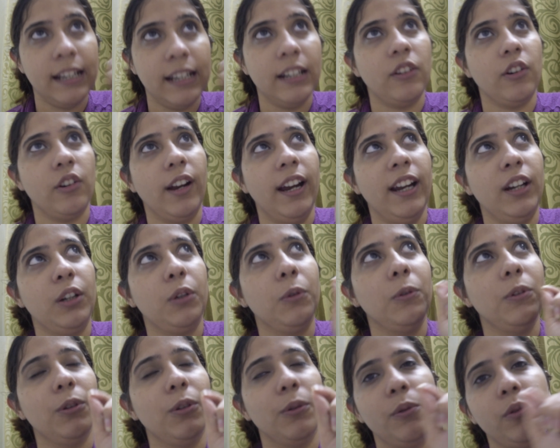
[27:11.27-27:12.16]
I try
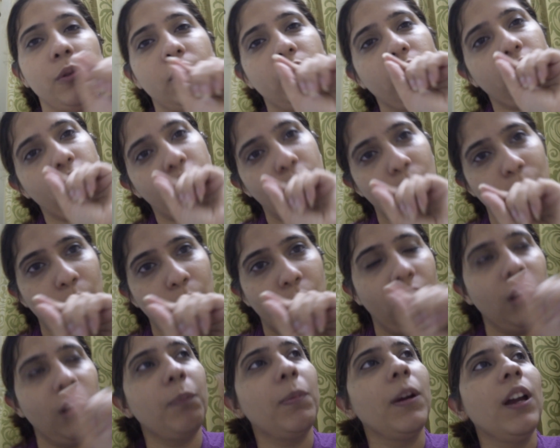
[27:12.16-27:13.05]
to use a
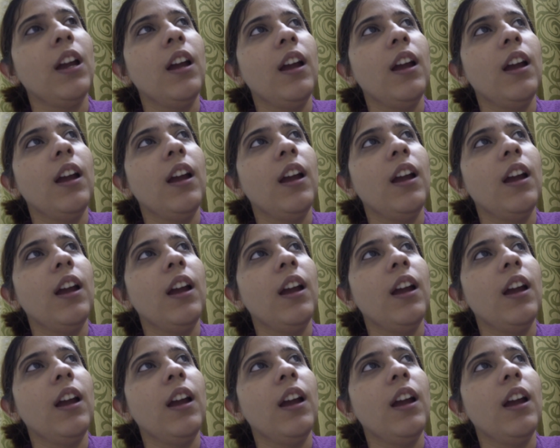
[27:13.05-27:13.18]
q-tip,